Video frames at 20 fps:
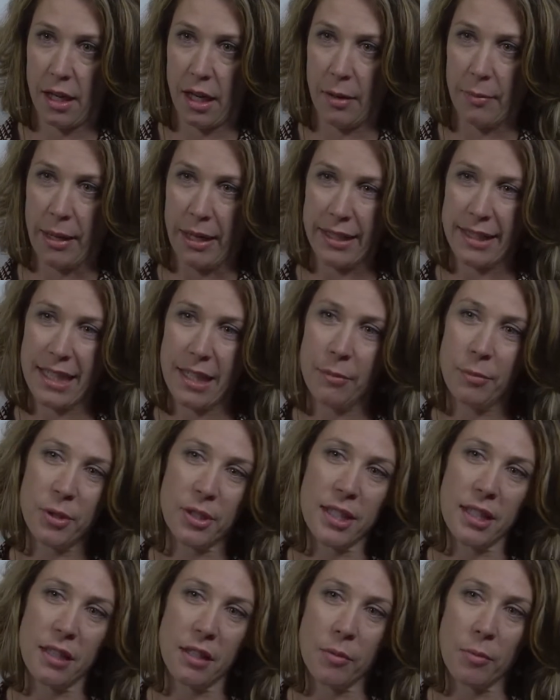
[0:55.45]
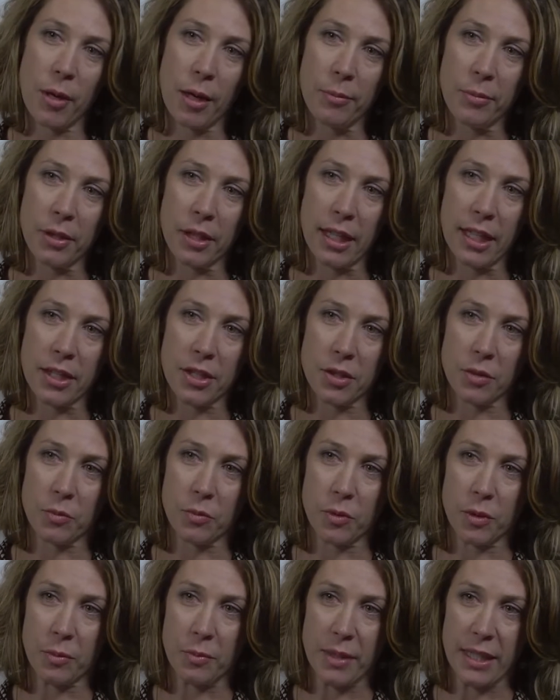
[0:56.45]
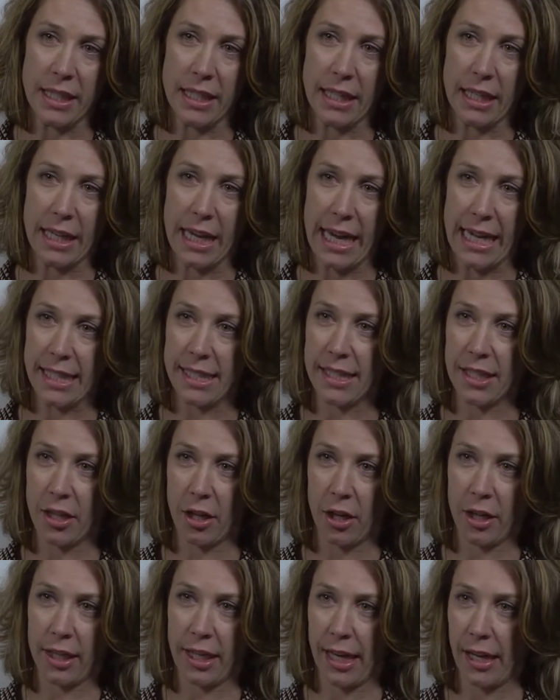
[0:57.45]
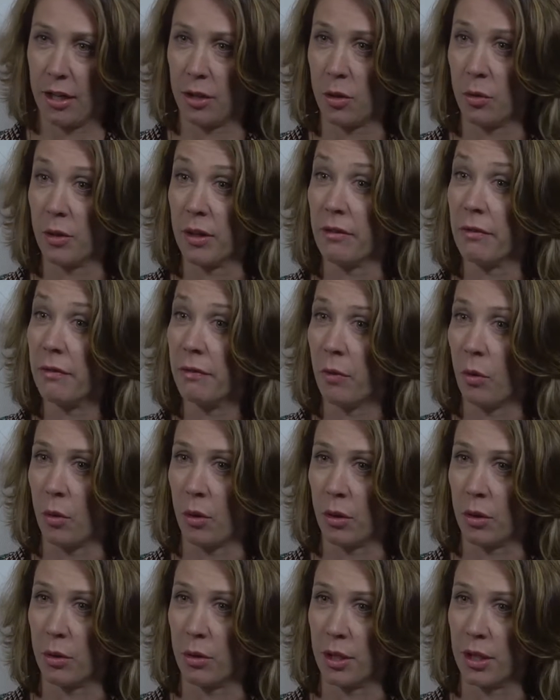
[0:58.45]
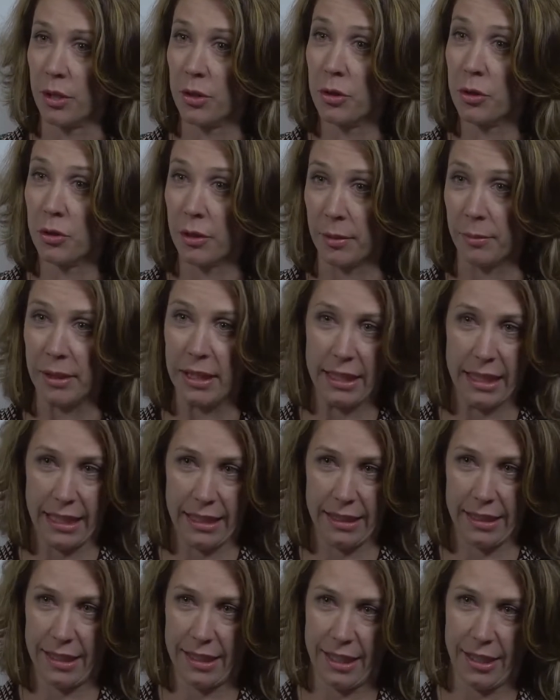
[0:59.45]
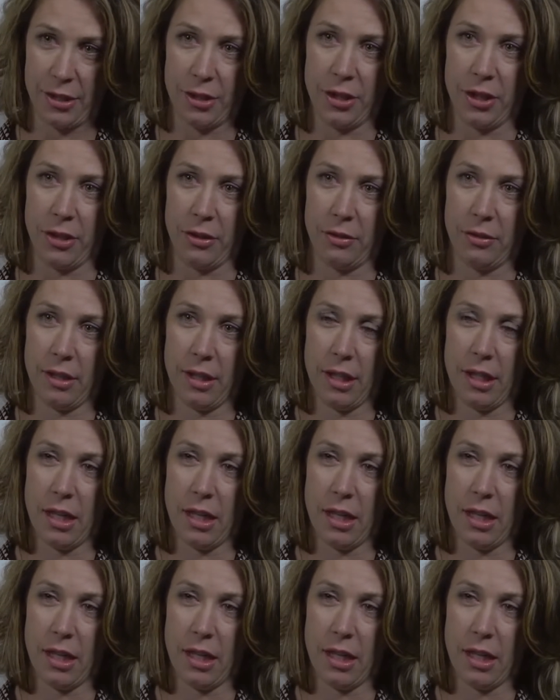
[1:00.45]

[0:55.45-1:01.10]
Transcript: About 10% of the population will be in ACR category 4, or extremely dense tissue.